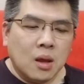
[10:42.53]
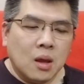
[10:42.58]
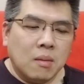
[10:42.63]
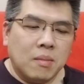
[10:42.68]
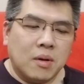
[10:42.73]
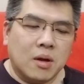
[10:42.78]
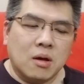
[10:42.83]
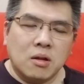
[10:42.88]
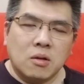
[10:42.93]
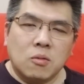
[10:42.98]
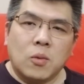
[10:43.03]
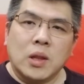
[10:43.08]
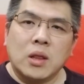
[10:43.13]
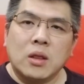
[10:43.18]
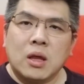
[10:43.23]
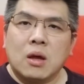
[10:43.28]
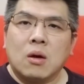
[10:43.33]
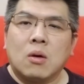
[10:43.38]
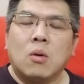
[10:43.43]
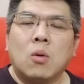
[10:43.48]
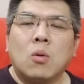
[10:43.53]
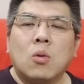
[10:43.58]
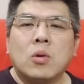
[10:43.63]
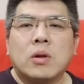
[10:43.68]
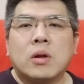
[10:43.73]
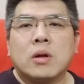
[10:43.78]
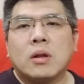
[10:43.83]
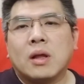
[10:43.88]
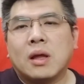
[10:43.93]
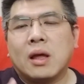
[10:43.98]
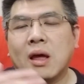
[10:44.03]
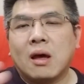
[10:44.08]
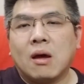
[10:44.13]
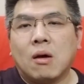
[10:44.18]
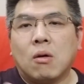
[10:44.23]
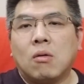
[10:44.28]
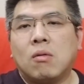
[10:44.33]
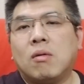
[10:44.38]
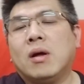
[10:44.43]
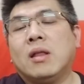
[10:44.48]
Because when they are older, they
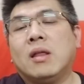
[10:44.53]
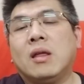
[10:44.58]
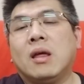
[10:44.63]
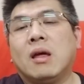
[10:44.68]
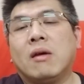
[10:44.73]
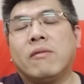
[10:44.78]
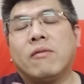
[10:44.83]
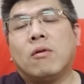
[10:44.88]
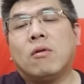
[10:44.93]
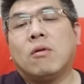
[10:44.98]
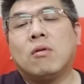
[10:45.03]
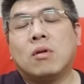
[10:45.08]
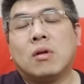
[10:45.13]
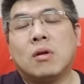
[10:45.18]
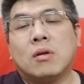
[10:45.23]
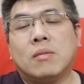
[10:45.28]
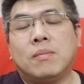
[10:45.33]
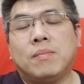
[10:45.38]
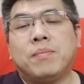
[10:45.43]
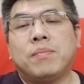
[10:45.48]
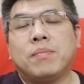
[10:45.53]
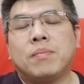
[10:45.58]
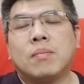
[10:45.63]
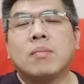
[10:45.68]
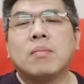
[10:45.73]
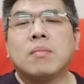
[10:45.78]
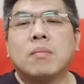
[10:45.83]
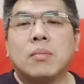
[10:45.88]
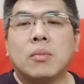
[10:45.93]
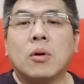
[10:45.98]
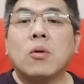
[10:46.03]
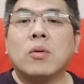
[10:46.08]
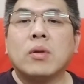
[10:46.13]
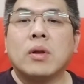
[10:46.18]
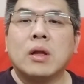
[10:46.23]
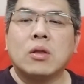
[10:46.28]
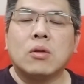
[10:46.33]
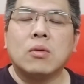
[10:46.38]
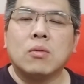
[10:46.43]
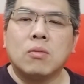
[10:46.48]
already have all the book
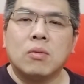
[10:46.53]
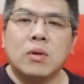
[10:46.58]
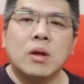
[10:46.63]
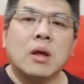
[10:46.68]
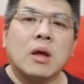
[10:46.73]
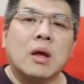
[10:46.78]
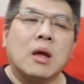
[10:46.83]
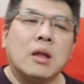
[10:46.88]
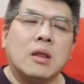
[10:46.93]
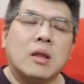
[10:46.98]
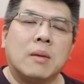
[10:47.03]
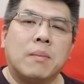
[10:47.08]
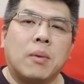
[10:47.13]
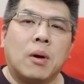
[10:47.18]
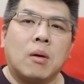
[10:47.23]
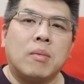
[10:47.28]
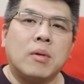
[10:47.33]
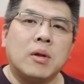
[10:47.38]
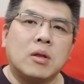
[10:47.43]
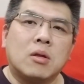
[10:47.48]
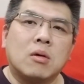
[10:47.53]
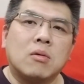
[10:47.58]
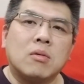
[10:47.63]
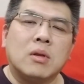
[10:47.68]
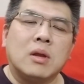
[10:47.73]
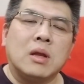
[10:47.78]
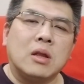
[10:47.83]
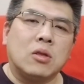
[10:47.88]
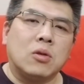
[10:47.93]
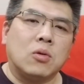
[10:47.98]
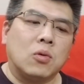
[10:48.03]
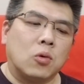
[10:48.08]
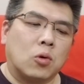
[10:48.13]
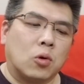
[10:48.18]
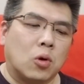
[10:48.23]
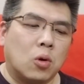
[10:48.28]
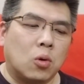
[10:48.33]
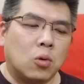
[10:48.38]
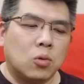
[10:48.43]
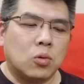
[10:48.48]
need to read. They probably don't need to
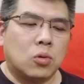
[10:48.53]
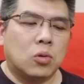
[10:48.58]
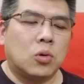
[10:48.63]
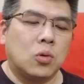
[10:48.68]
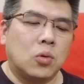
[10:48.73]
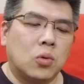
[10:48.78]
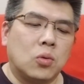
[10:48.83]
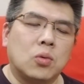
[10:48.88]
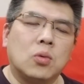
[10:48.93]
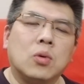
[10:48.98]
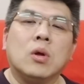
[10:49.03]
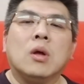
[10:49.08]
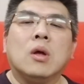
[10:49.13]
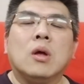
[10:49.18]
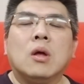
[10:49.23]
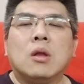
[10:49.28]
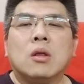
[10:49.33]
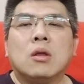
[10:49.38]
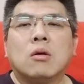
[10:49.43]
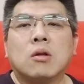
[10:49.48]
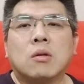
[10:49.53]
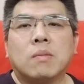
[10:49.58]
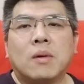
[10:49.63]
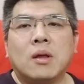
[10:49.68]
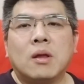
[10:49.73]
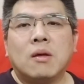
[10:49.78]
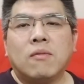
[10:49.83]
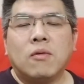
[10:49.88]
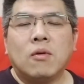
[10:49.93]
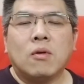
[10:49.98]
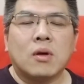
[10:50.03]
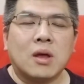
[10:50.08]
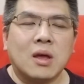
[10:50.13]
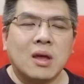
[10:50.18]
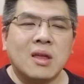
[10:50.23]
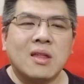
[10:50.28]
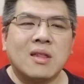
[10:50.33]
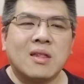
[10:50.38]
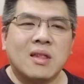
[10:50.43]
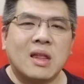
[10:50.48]
go to those. But if your
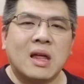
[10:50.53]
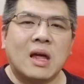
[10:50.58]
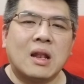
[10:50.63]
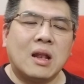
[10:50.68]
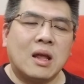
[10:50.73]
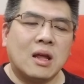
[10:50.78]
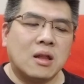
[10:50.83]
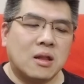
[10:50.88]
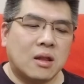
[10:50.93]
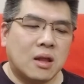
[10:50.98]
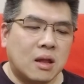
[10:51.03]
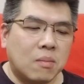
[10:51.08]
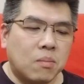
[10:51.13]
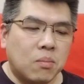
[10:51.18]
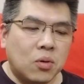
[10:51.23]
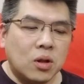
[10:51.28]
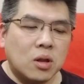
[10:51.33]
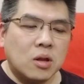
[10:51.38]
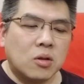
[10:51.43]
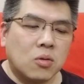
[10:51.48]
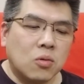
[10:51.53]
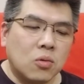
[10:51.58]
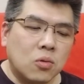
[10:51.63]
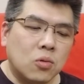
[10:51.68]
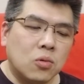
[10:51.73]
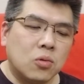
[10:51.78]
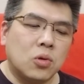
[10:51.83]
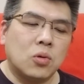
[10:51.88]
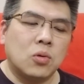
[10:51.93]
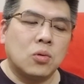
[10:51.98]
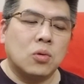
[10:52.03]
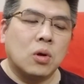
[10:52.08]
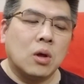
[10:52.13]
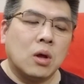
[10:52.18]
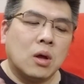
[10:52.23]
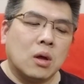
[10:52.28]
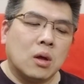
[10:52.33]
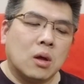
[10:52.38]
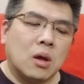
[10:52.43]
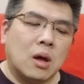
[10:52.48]
kid is young, let's say preschool to
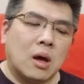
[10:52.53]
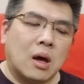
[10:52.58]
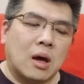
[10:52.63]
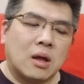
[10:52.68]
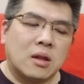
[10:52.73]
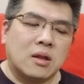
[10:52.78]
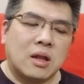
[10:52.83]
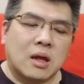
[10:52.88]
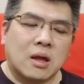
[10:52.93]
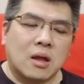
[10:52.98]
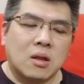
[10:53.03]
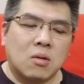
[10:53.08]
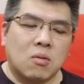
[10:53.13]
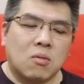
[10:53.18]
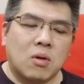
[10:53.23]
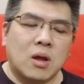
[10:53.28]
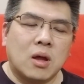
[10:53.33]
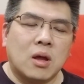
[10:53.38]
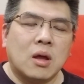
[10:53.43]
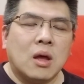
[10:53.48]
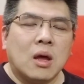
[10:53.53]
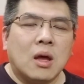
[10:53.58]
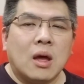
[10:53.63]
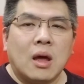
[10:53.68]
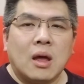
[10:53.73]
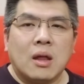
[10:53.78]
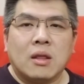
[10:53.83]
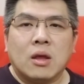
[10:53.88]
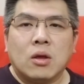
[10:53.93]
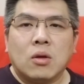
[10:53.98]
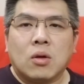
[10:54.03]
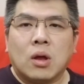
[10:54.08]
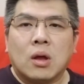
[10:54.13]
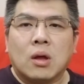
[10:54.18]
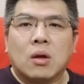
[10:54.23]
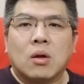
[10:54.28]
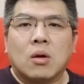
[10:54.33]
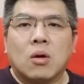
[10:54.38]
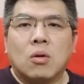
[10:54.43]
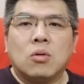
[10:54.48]
2nd grade, and then you
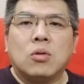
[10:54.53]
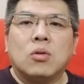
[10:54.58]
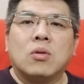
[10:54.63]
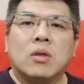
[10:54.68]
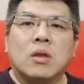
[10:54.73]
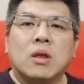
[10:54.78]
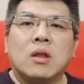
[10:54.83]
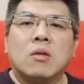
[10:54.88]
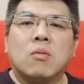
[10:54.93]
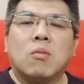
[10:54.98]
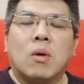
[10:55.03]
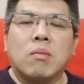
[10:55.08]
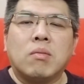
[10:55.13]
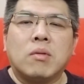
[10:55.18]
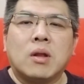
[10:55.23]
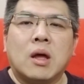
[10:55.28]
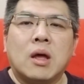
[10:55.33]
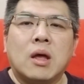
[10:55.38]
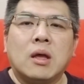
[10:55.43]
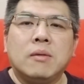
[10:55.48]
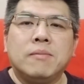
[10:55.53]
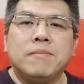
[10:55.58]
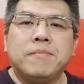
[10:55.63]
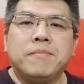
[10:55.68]
can go to this website.